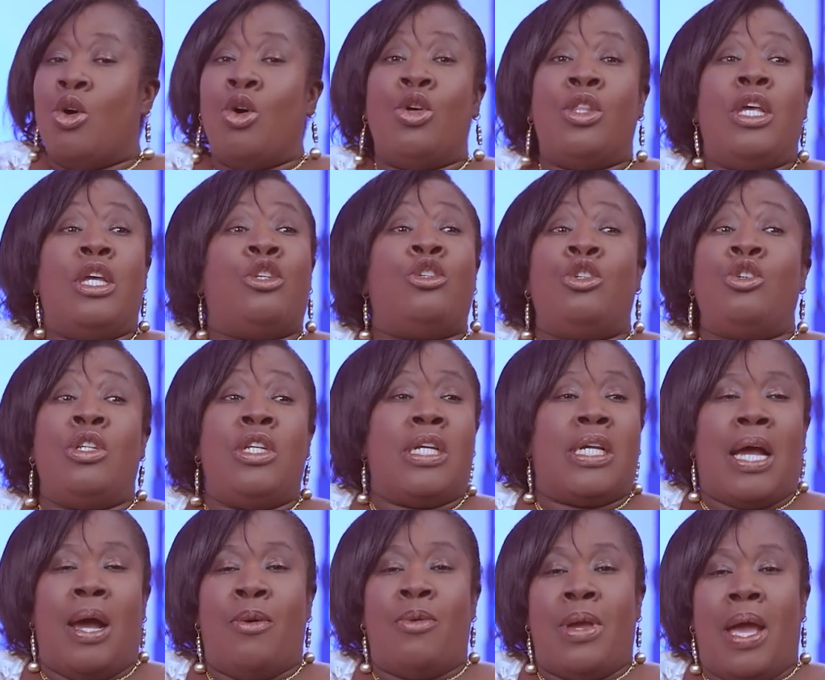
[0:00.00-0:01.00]
Oh, this
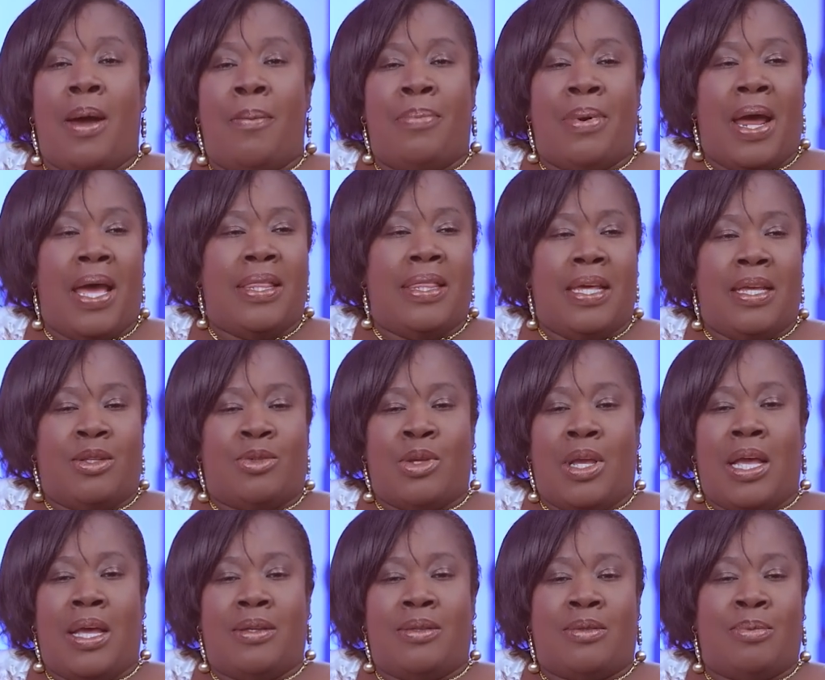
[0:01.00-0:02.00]
unica. We are brothers. We
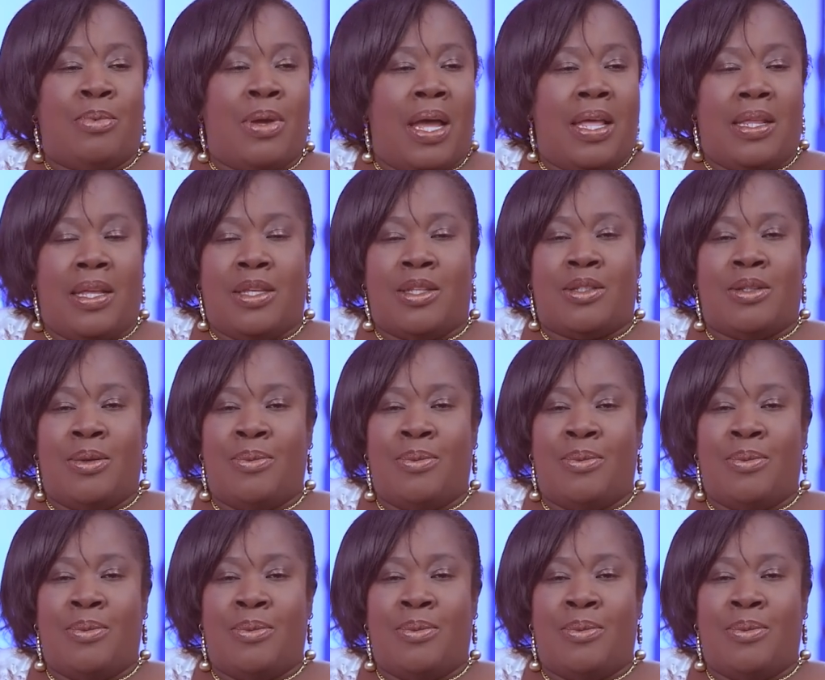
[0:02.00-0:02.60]
are brothers.